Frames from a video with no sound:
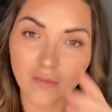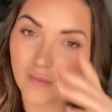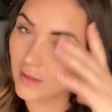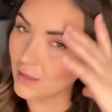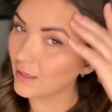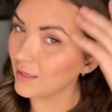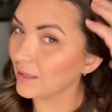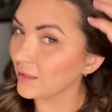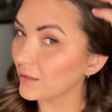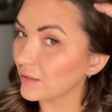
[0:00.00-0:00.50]

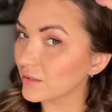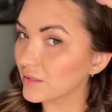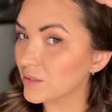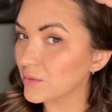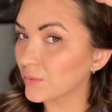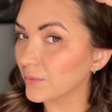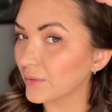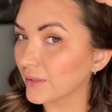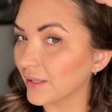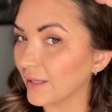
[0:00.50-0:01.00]
And it looks
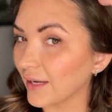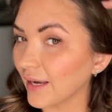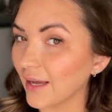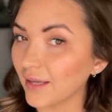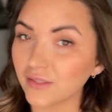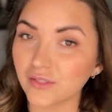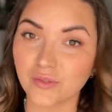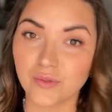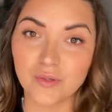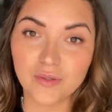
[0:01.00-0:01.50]
really
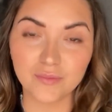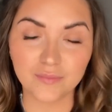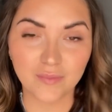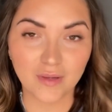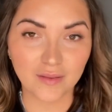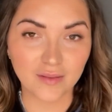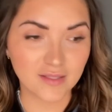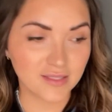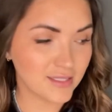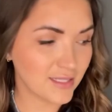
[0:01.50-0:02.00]
natural on
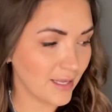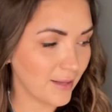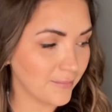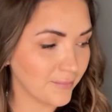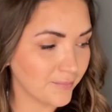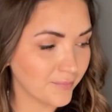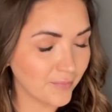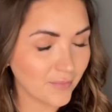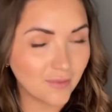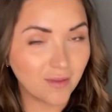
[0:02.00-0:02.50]
the skin.
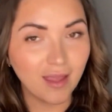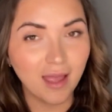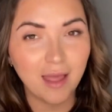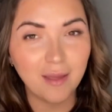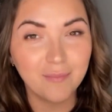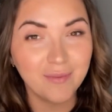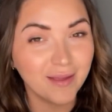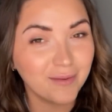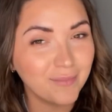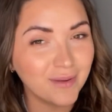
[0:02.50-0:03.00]
I
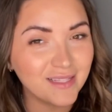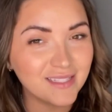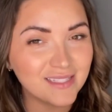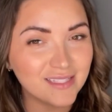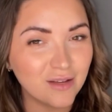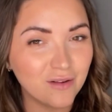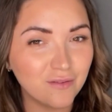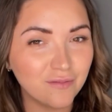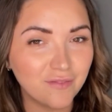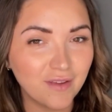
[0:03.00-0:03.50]
made
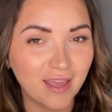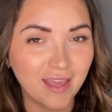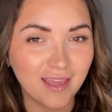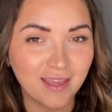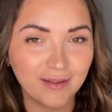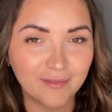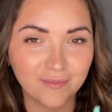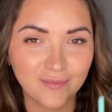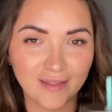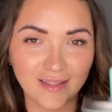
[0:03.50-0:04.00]
myself
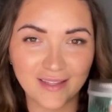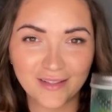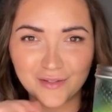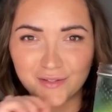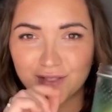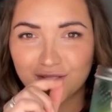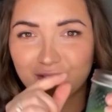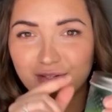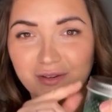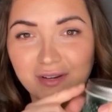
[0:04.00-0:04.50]
it
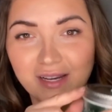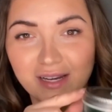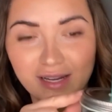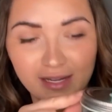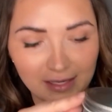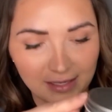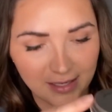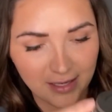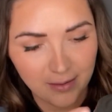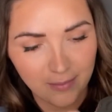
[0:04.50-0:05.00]
looks green on
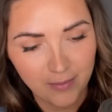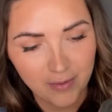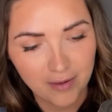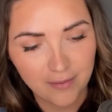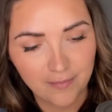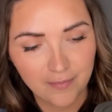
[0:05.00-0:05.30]
camera.